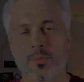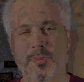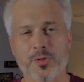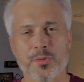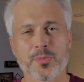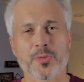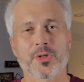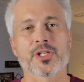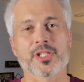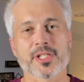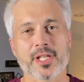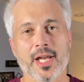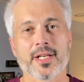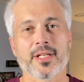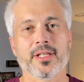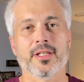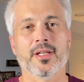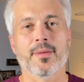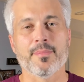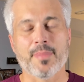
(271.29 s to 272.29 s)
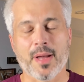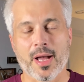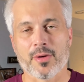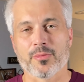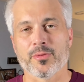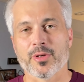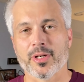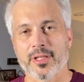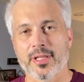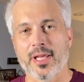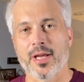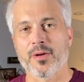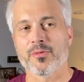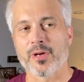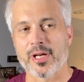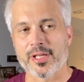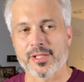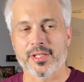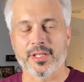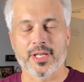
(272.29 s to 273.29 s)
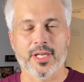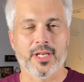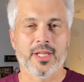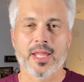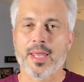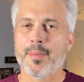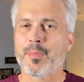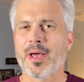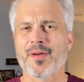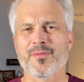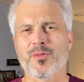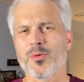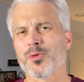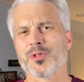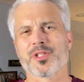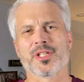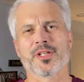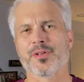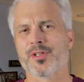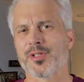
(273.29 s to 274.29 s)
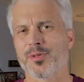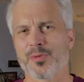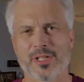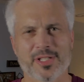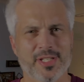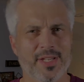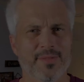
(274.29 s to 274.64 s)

I'm super excited about running that race again. And they have a whole series of races.